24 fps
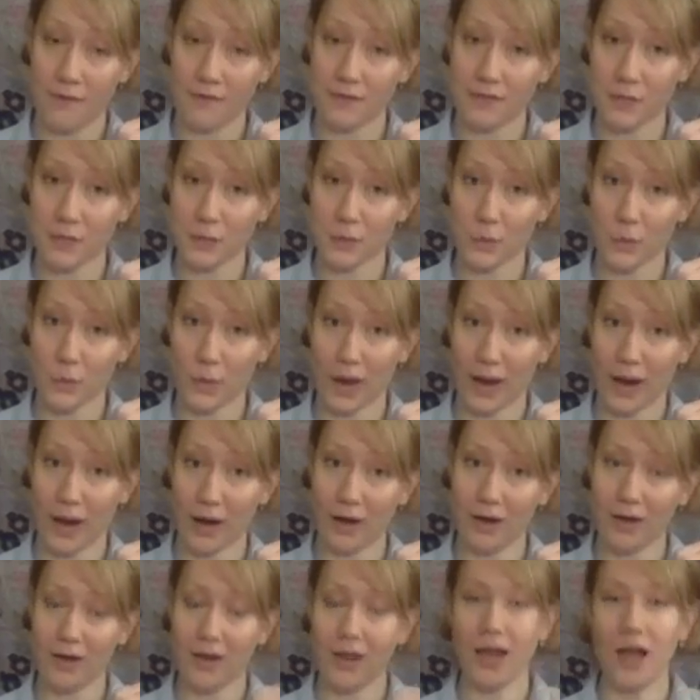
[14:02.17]

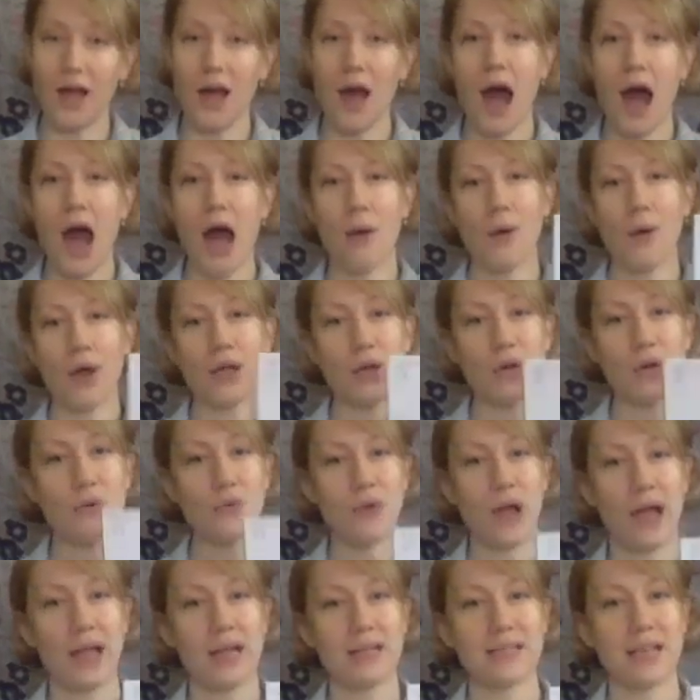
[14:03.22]
square, I want you to
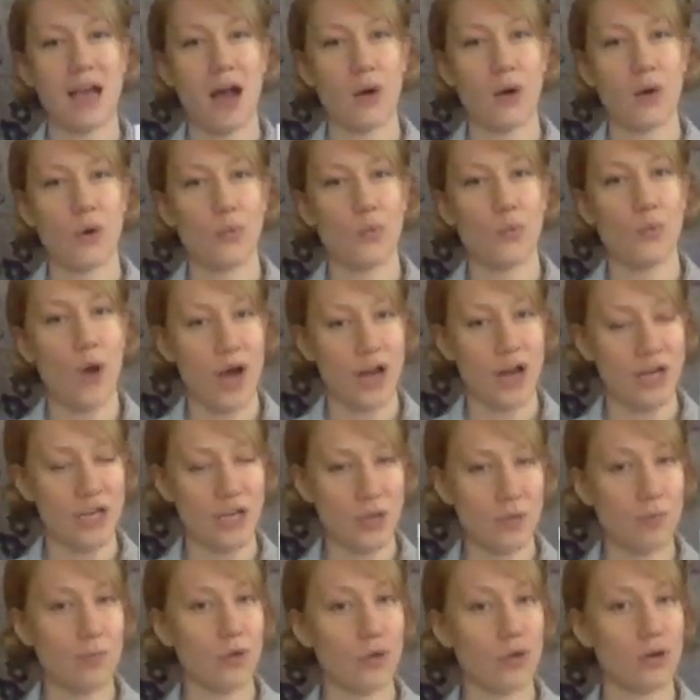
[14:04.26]
write down one
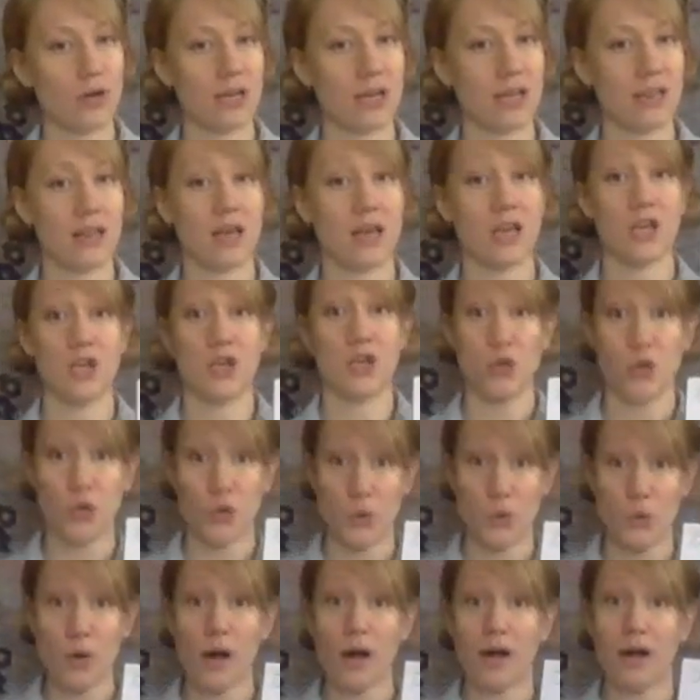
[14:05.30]
community that
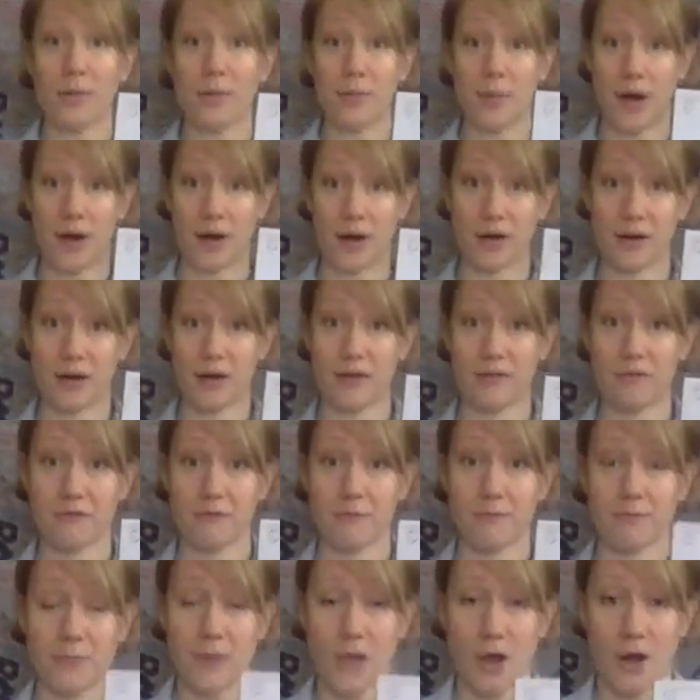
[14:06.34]
you are a part of,
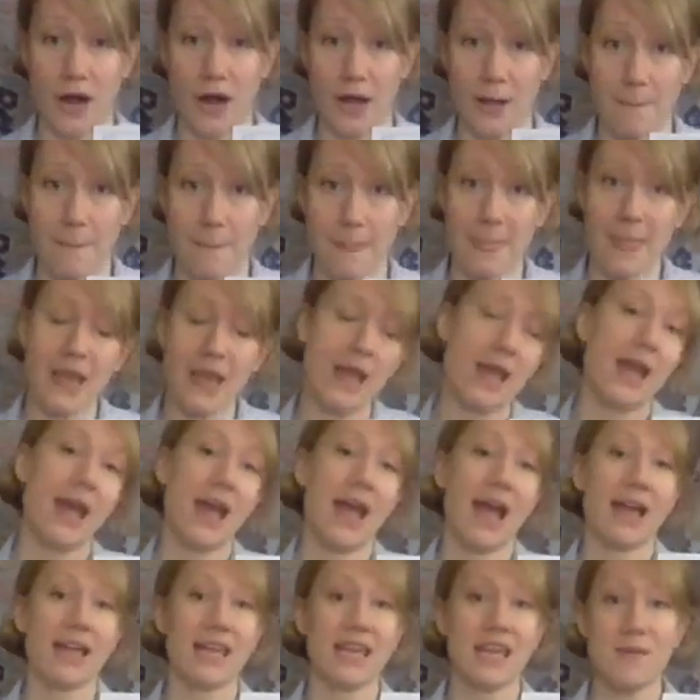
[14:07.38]
all right?
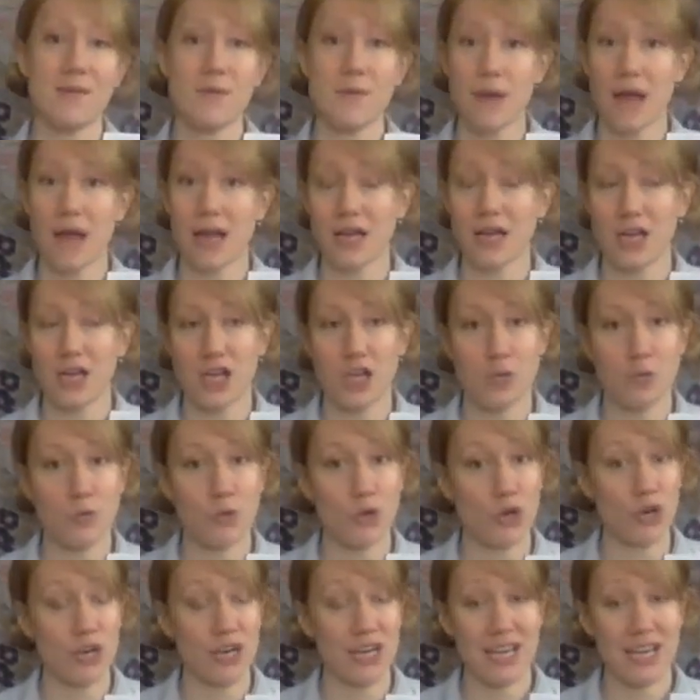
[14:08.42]
And keep in mind, a
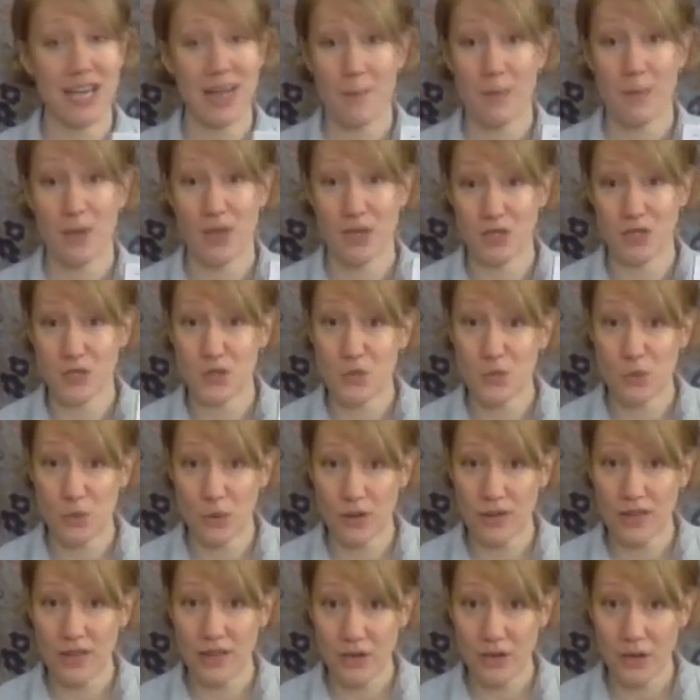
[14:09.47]
community can be a
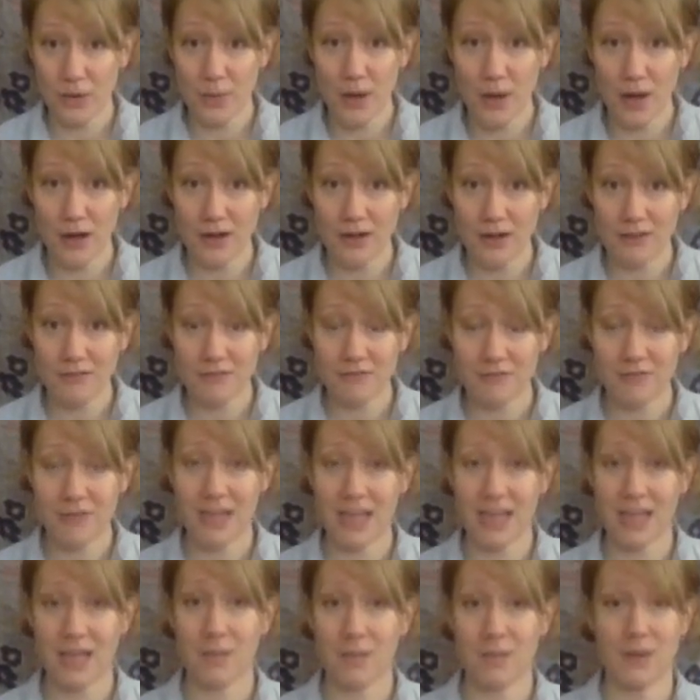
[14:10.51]
school that you're a part of,
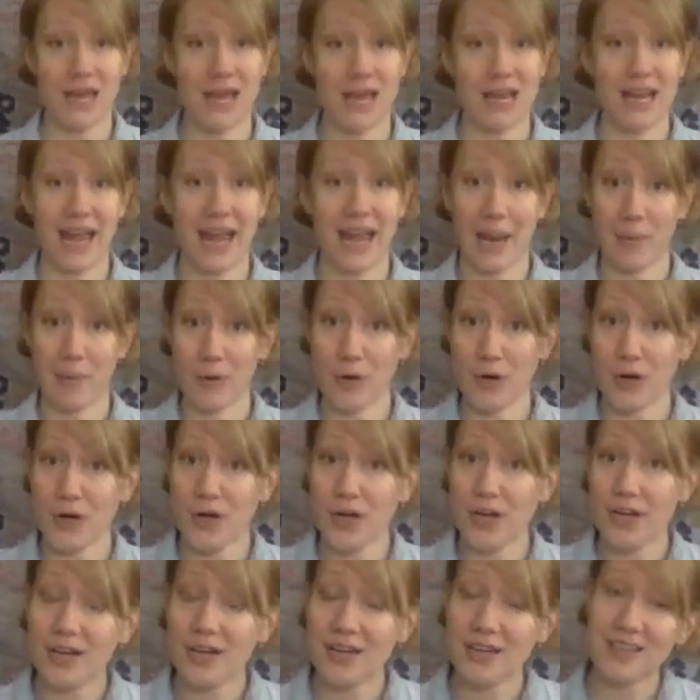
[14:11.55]
it can be a
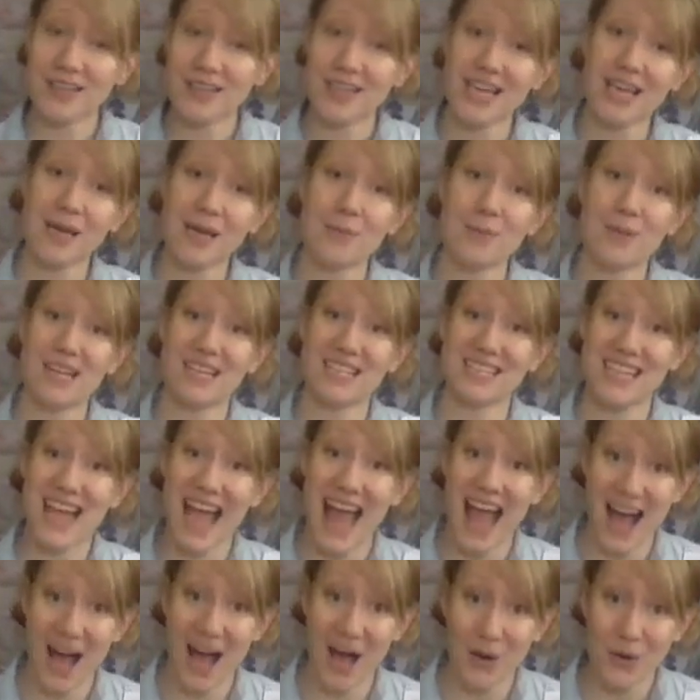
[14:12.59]
neighborhood, it can be a
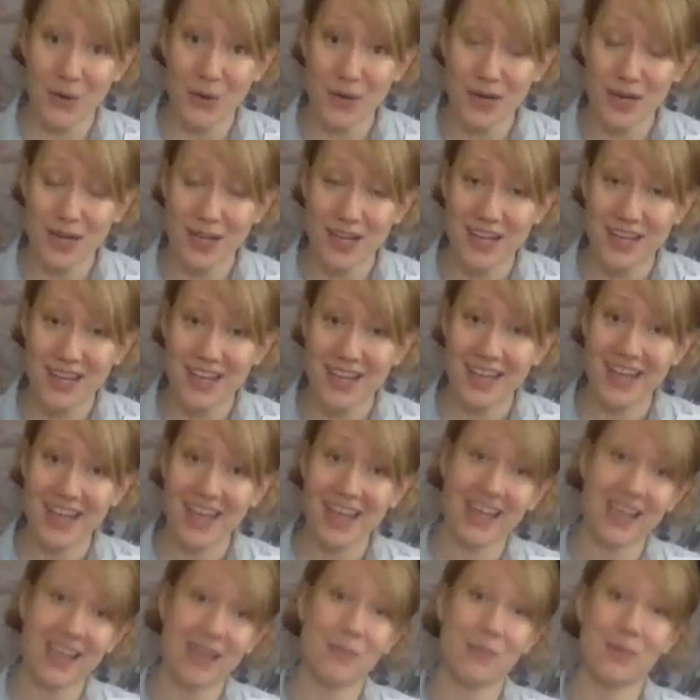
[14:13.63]
town,
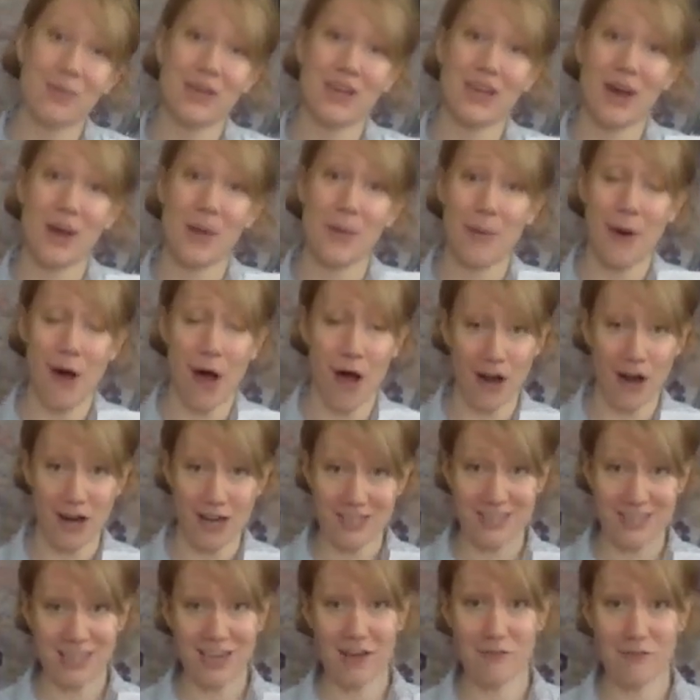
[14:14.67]
it can be a
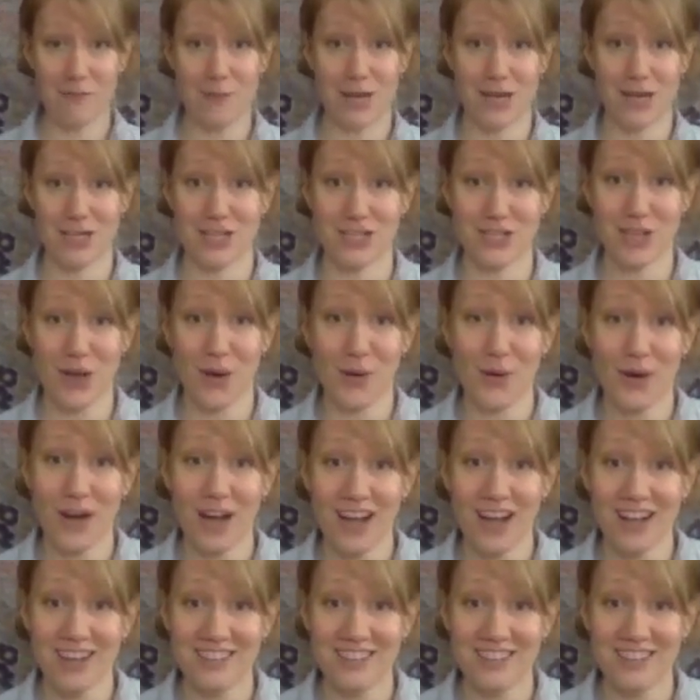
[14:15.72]
part of Minnesota.